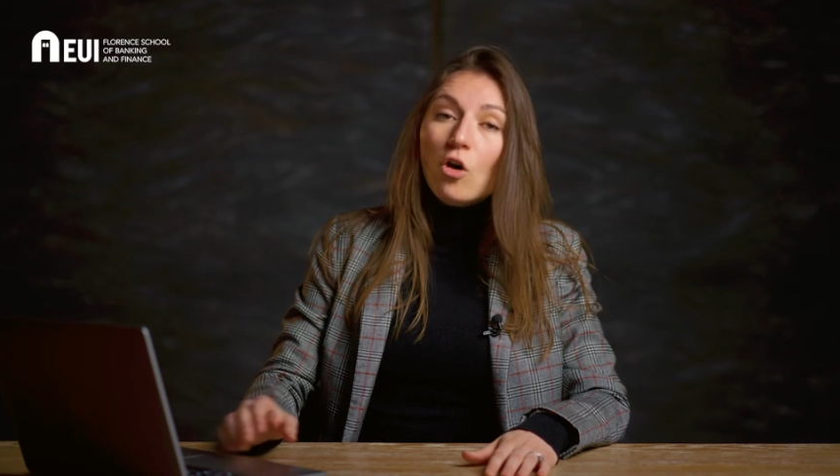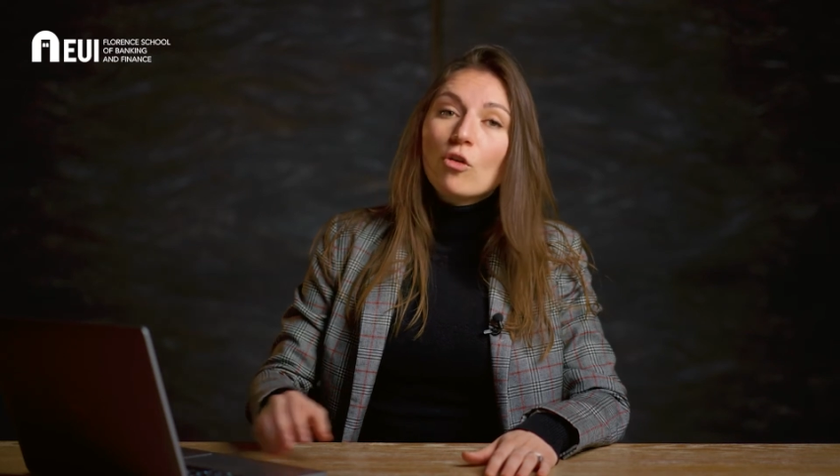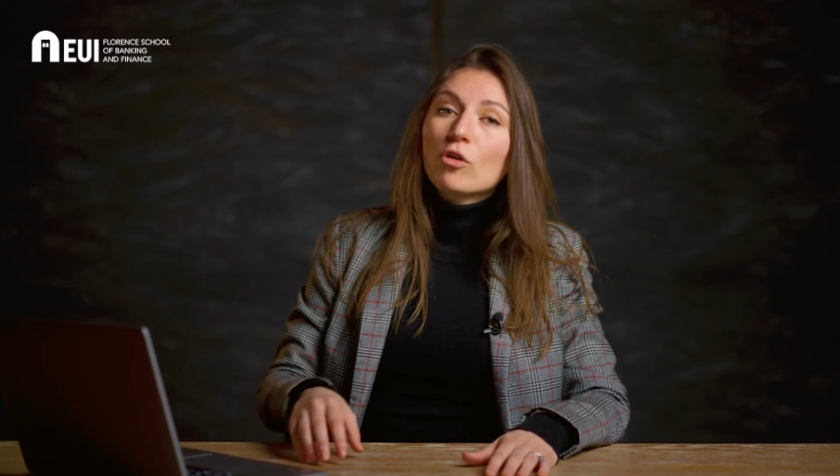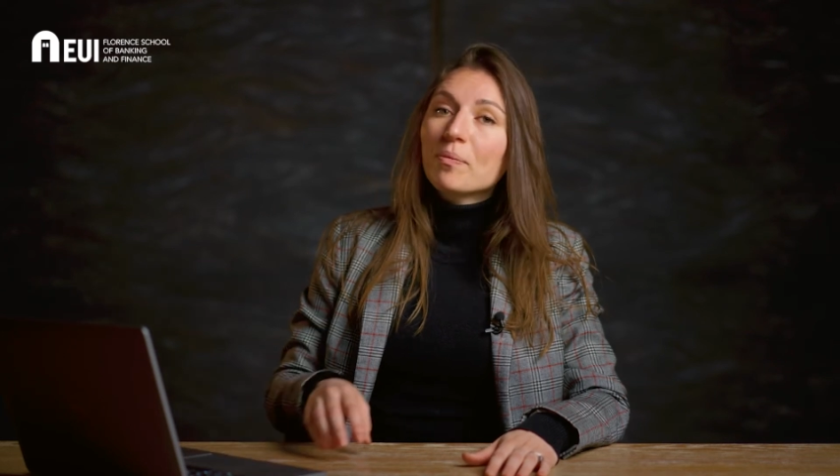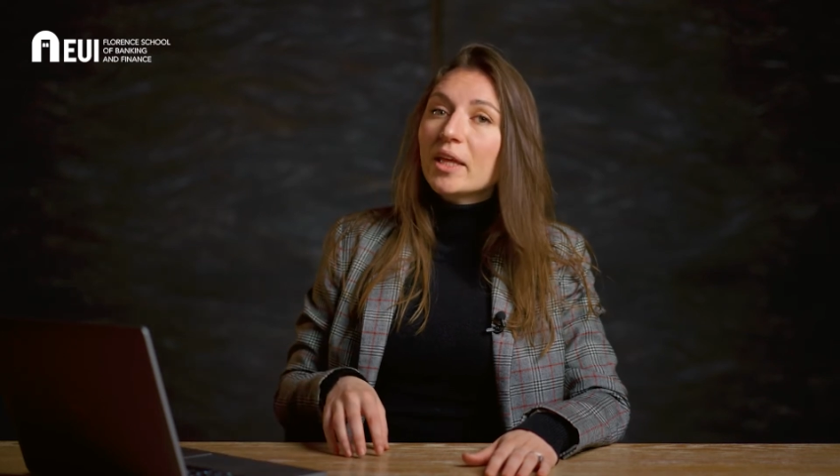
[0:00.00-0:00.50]

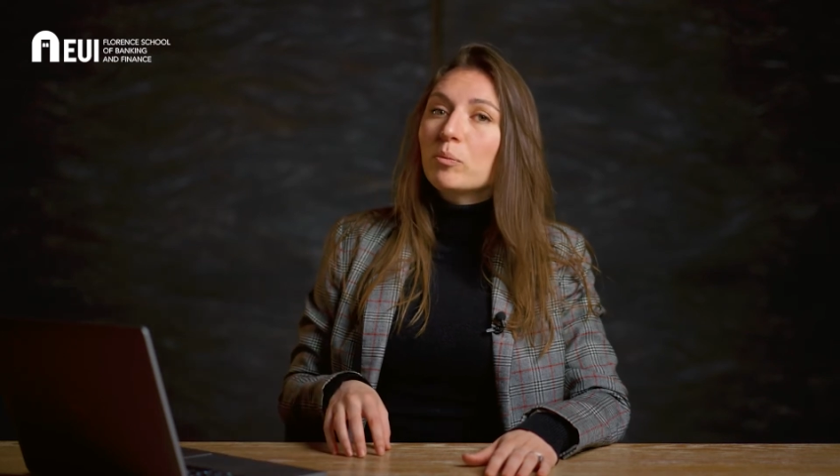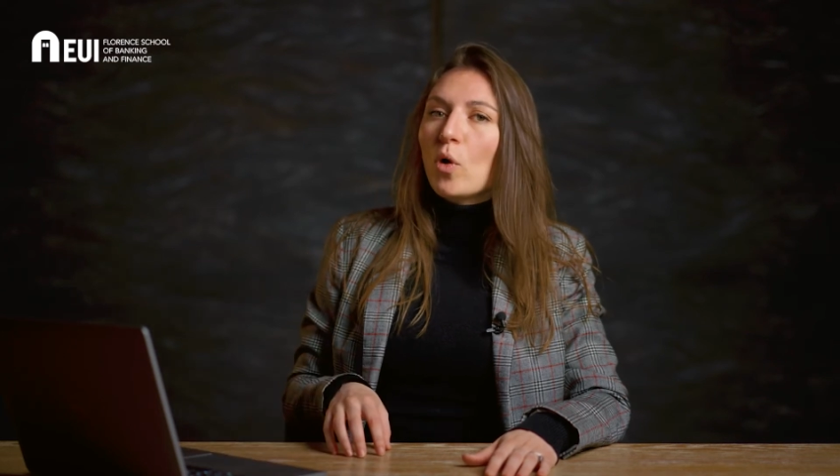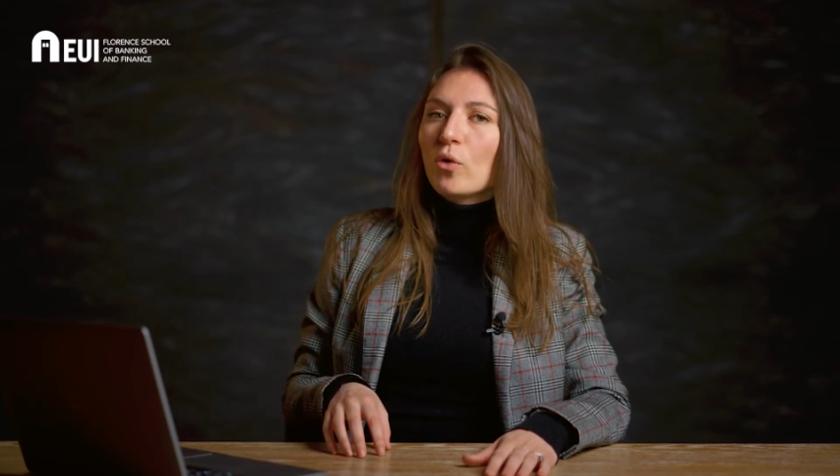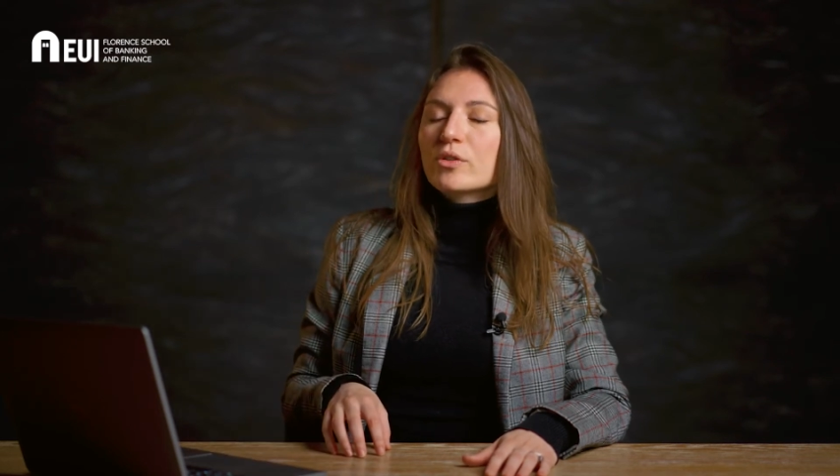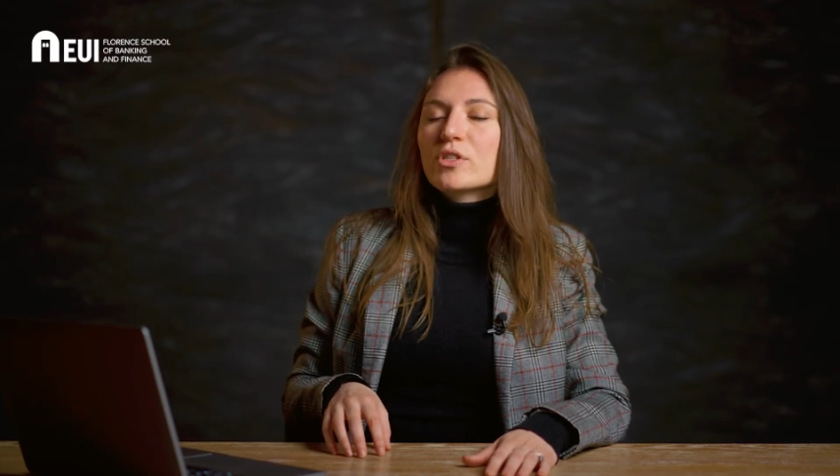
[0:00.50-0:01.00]
From that
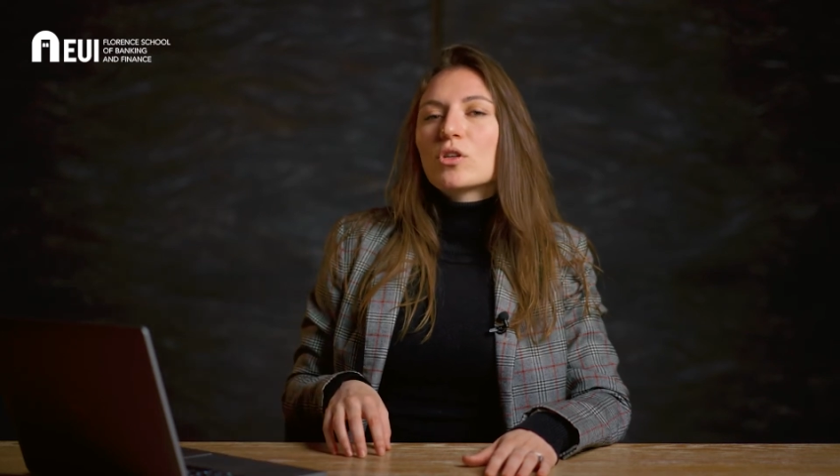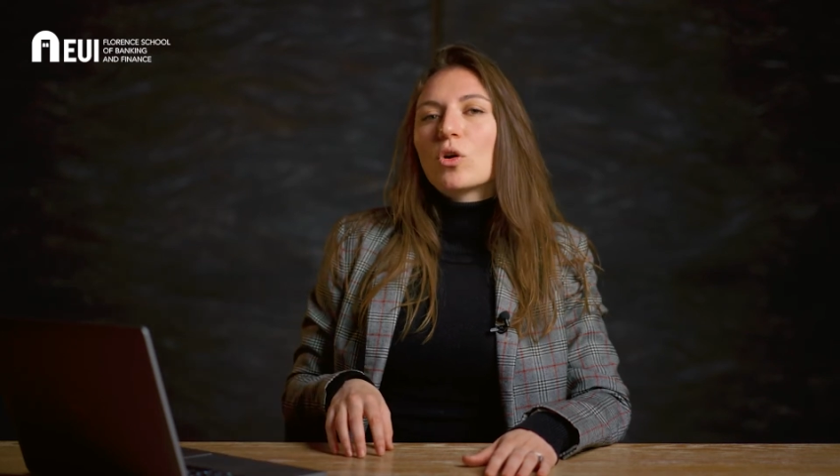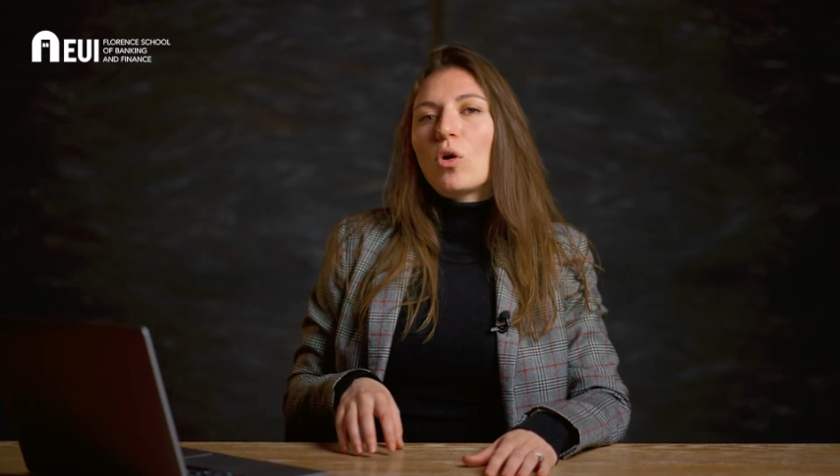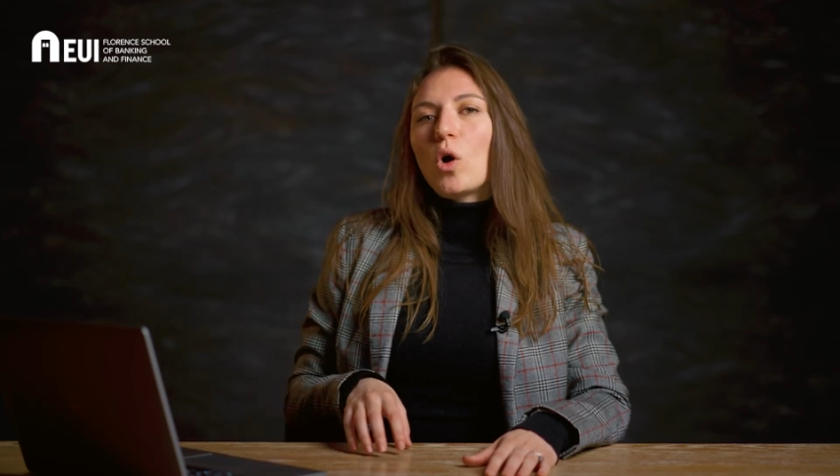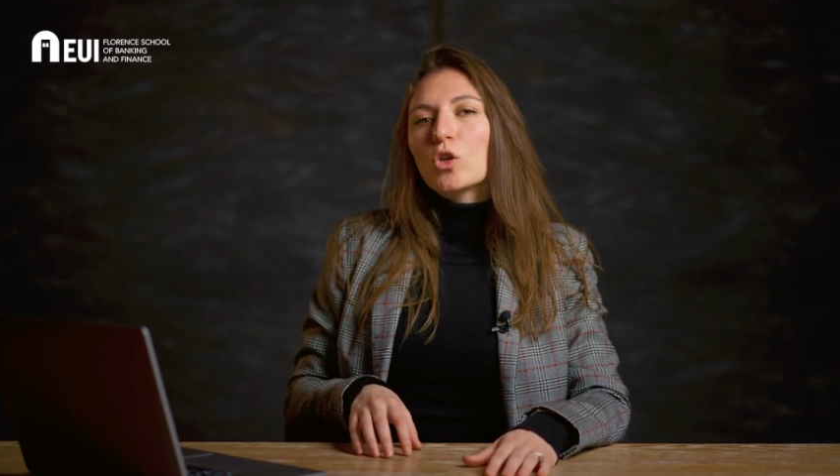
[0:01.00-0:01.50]
point,
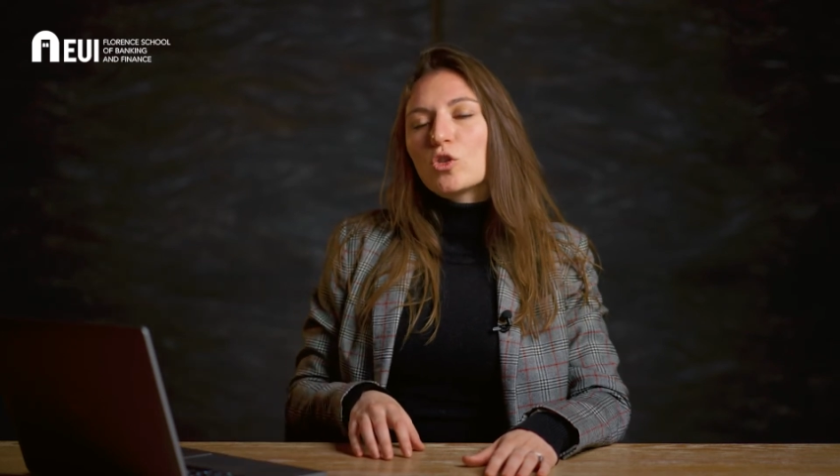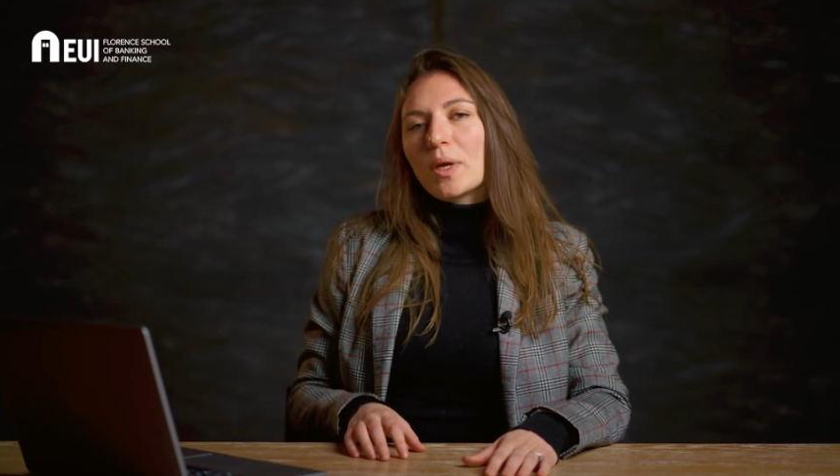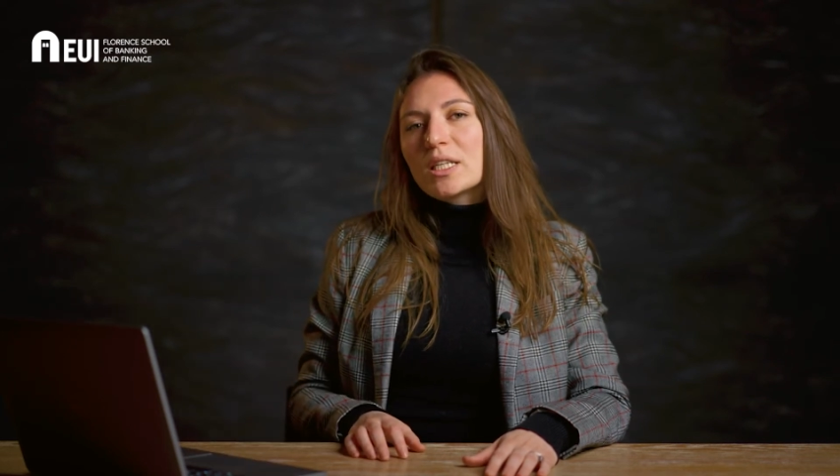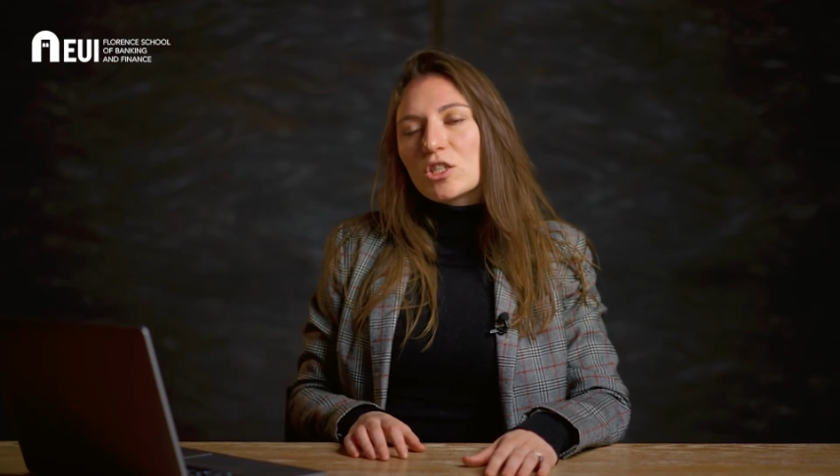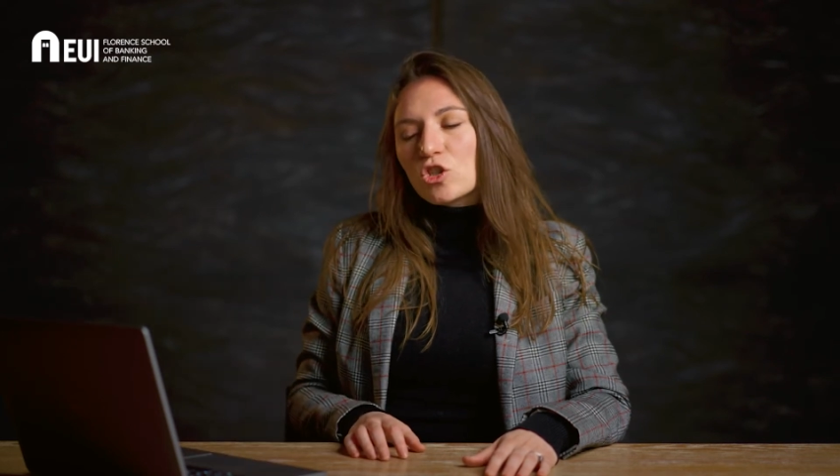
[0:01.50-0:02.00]

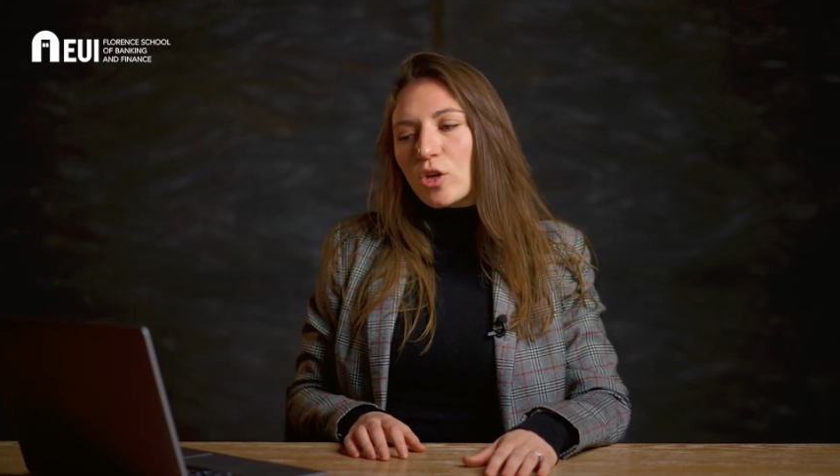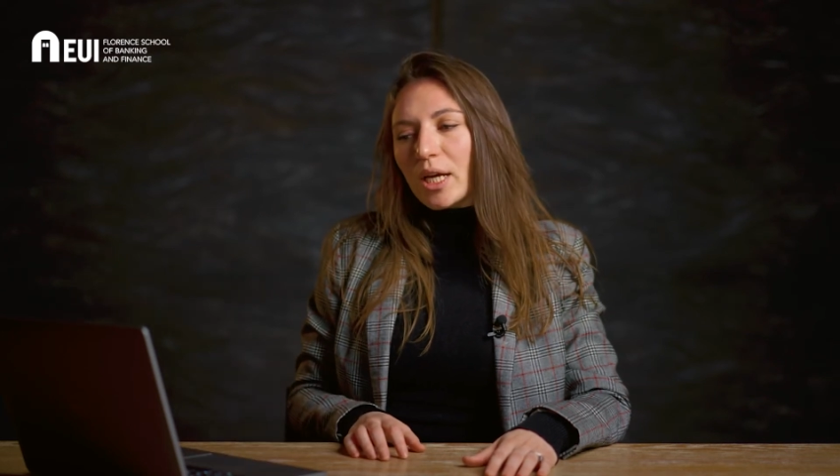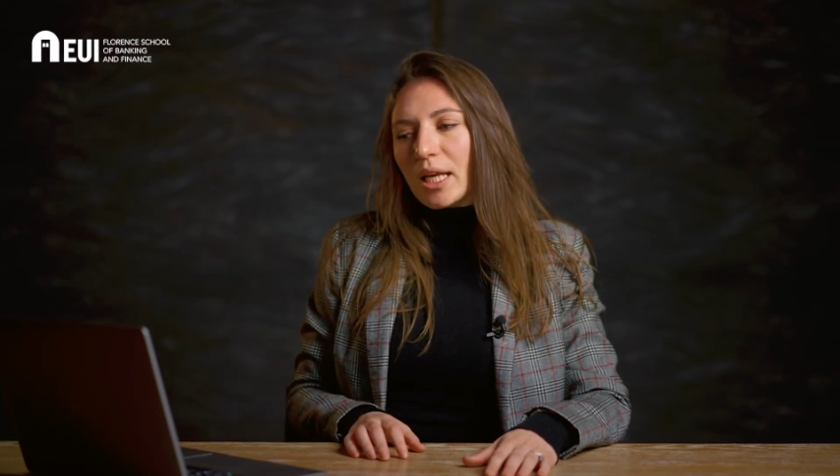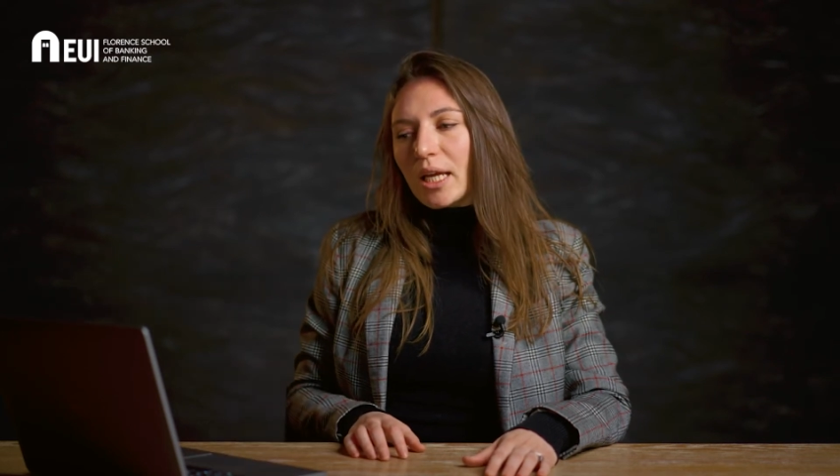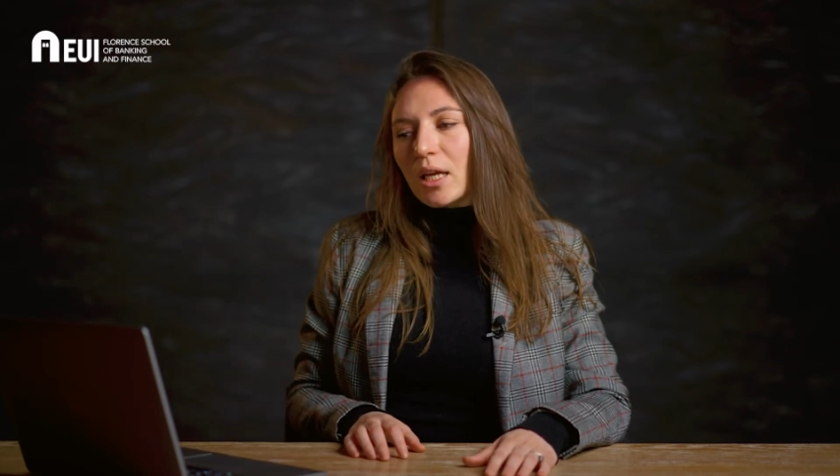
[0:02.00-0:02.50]
automated
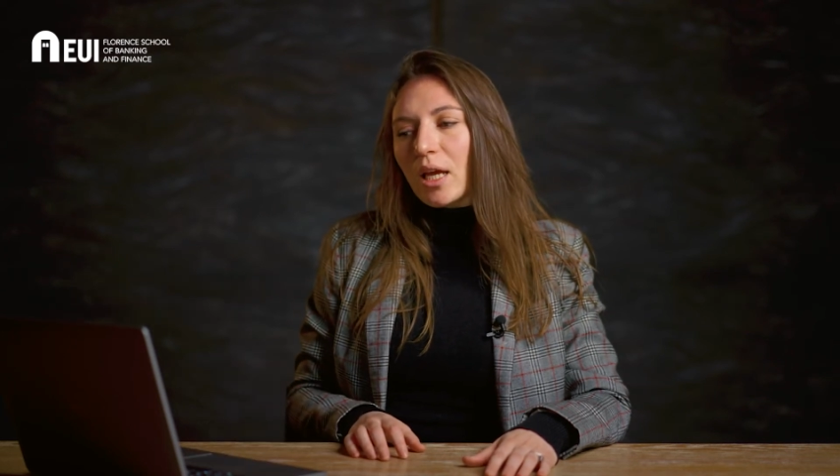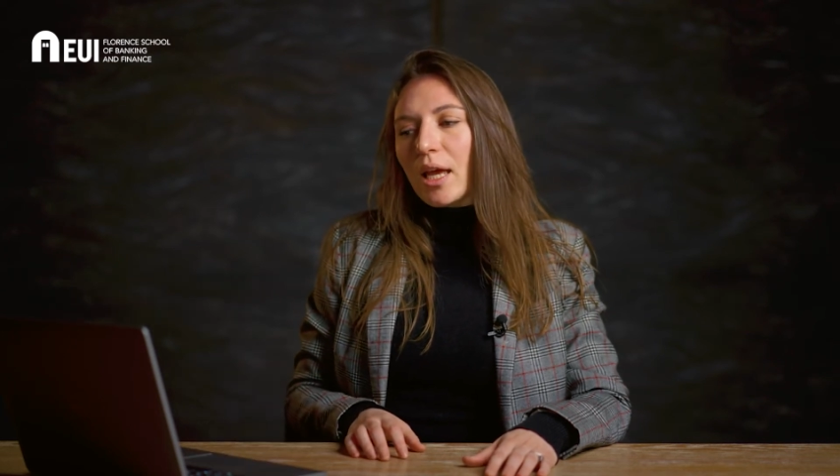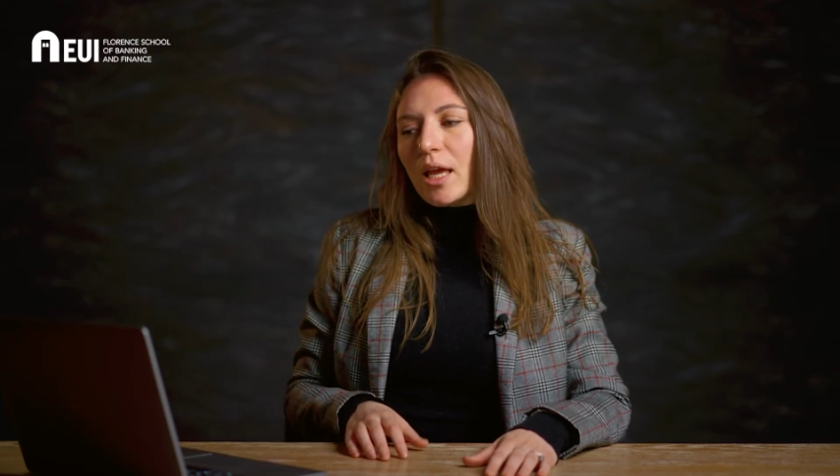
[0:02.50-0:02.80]
trading